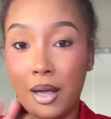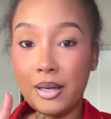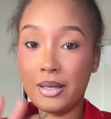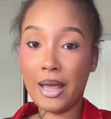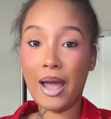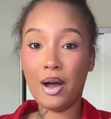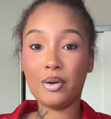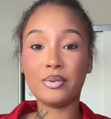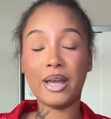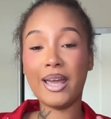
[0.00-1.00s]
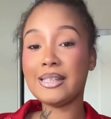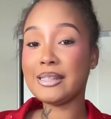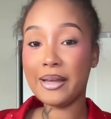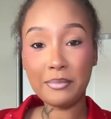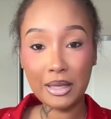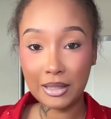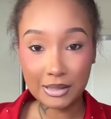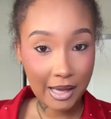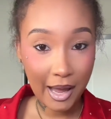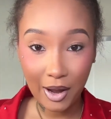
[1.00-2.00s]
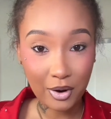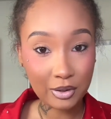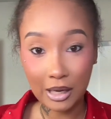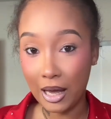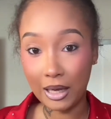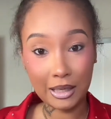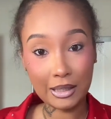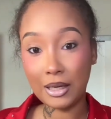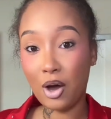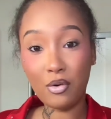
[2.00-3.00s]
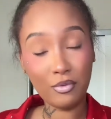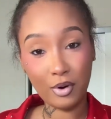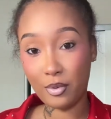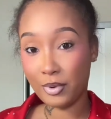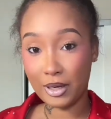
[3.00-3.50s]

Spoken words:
Now, they sent me this hair like over a week